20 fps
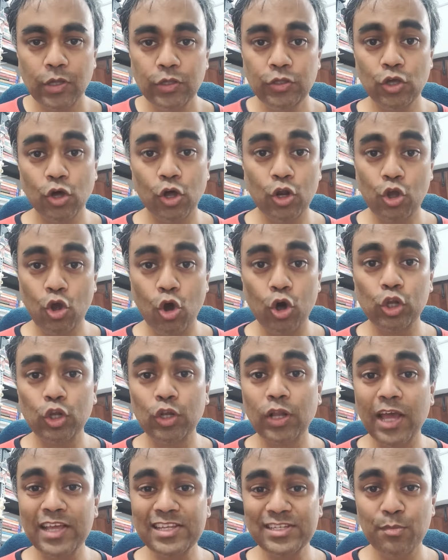Your
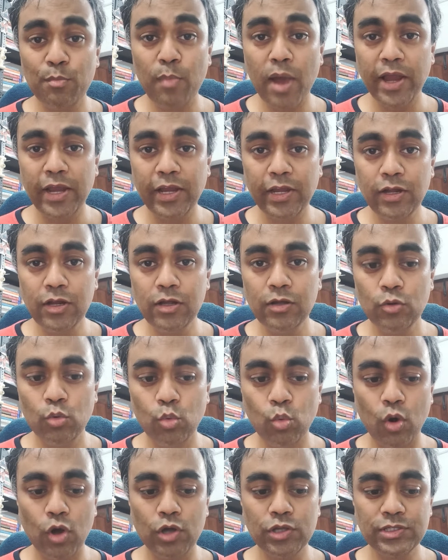colonized mind
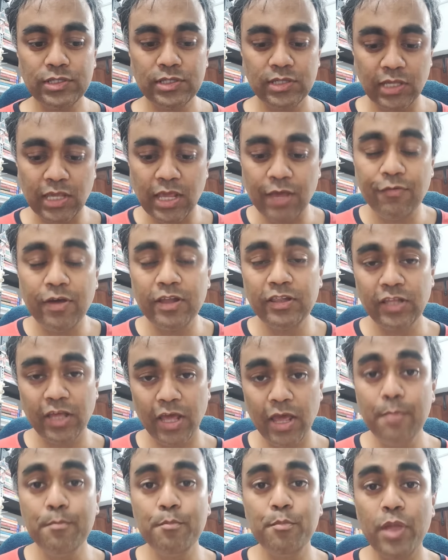was given
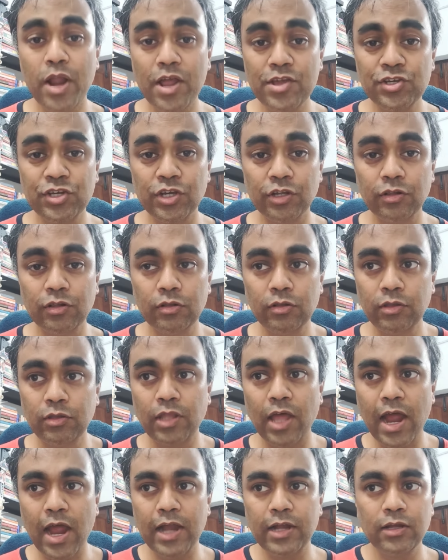the impression
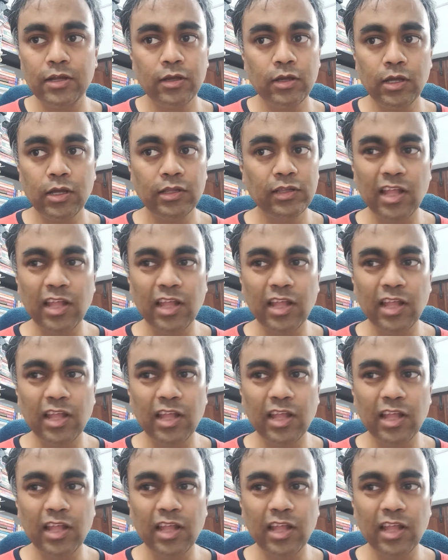that